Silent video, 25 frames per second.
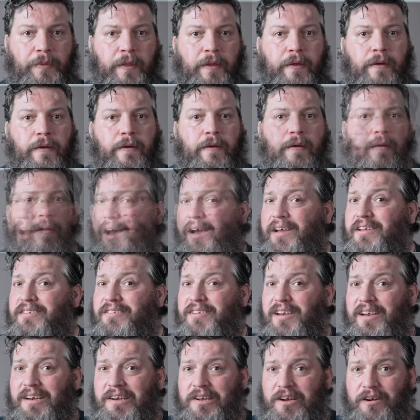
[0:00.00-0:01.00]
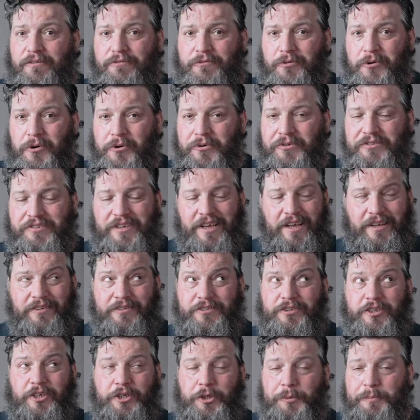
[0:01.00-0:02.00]
But why is linear focusing
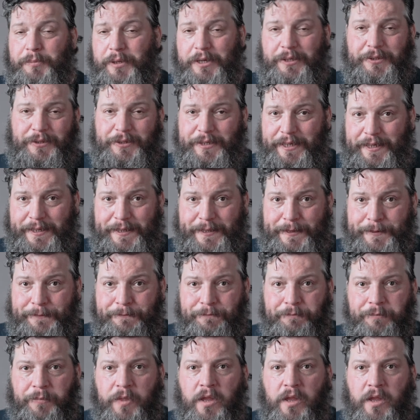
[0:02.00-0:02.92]
such a big deal?